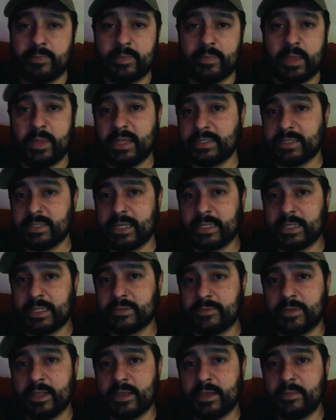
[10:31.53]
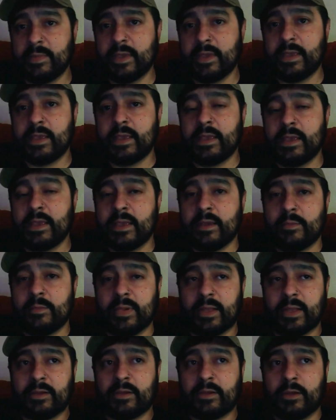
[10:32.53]
that makes sense for them,
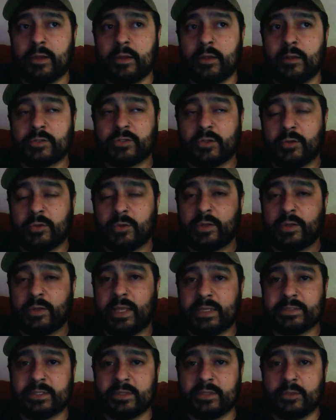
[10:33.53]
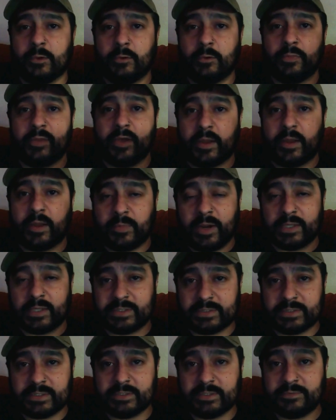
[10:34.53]
but also utilizing their own thought
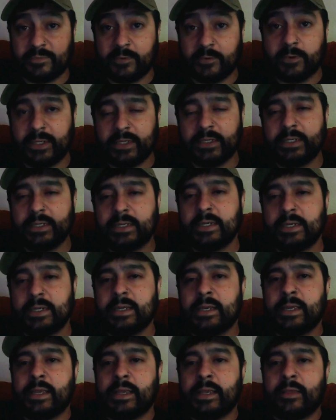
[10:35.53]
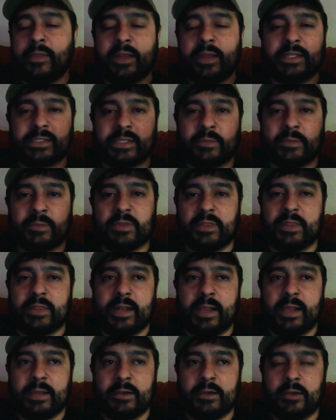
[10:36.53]
processes for it, then it's something
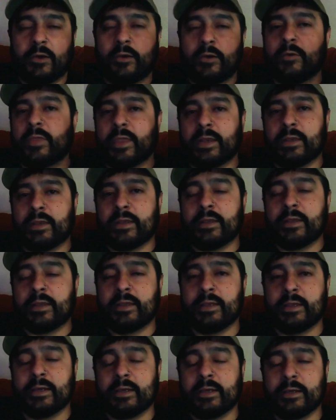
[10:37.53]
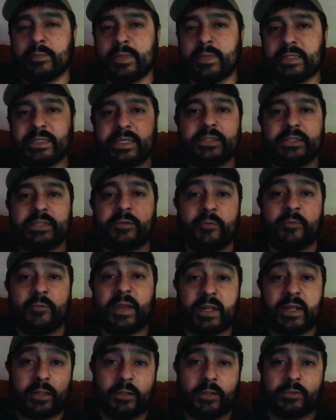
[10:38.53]
that I know that it's easier for
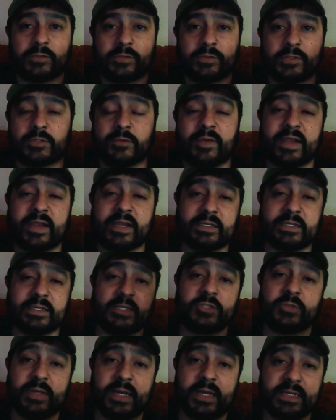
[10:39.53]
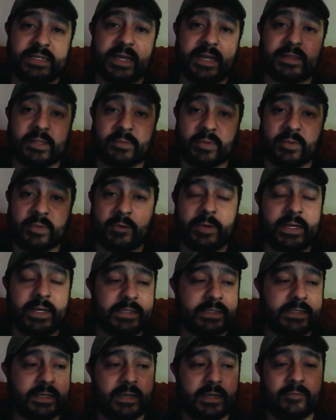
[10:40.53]
me to close. So if I can teach you guys that, that'd be
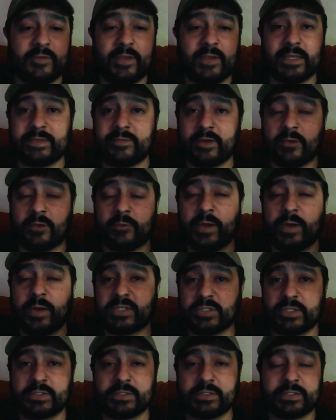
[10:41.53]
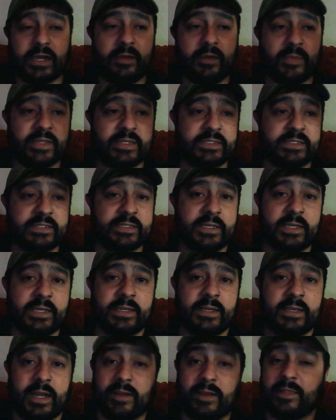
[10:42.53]
great. If you guys have any questions, comments,
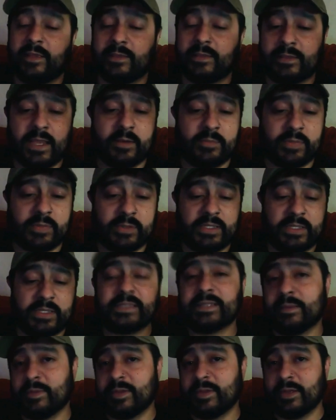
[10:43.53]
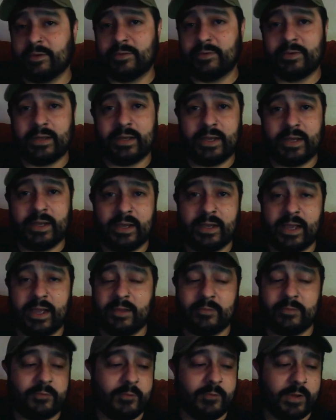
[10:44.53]
anything like that, please let me know.
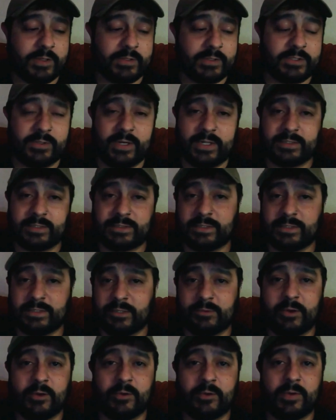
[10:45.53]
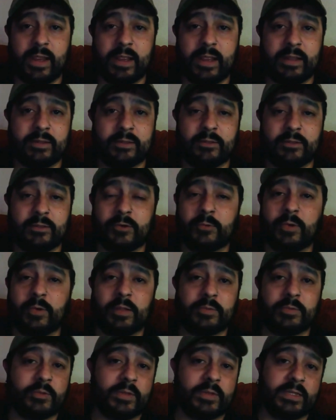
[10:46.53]
I want to constantly grow and learn
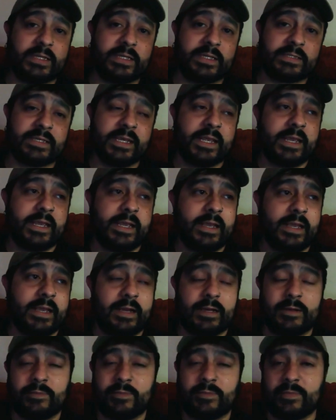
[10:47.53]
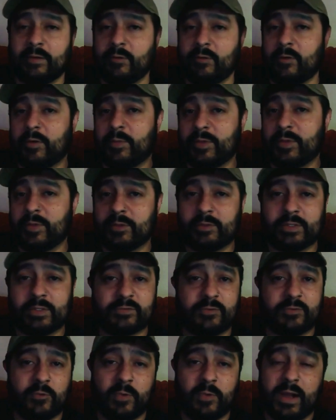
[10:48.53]
while I'm doing this. I've already been doing
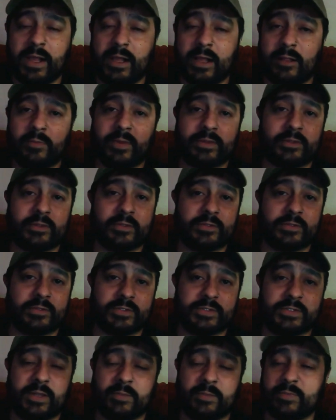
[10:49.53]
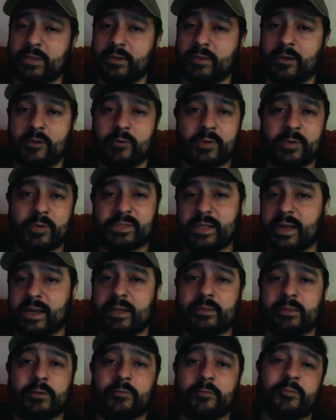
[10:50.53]
this for a while, but there's something always that
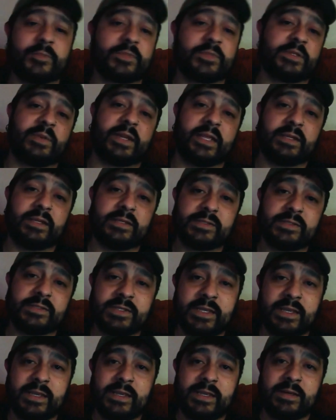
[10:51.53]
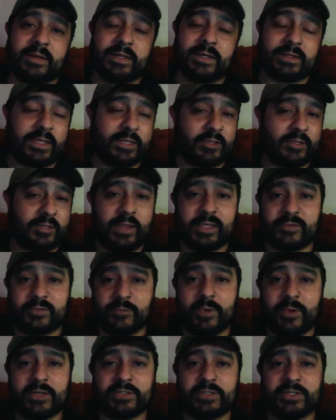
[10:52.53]
I can learn from somebody else. Thank you guys
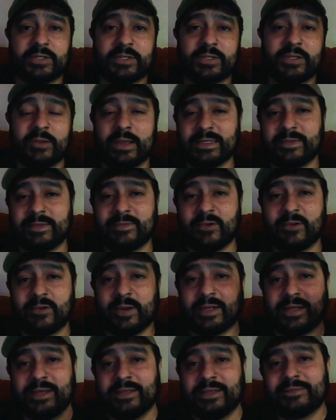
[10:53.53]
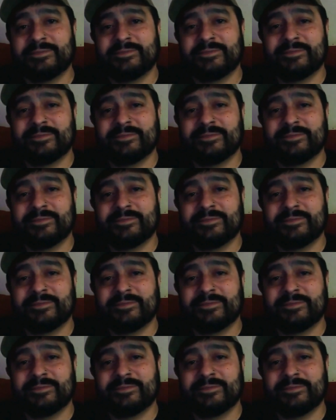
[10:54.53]
for watching. You guys have a great day.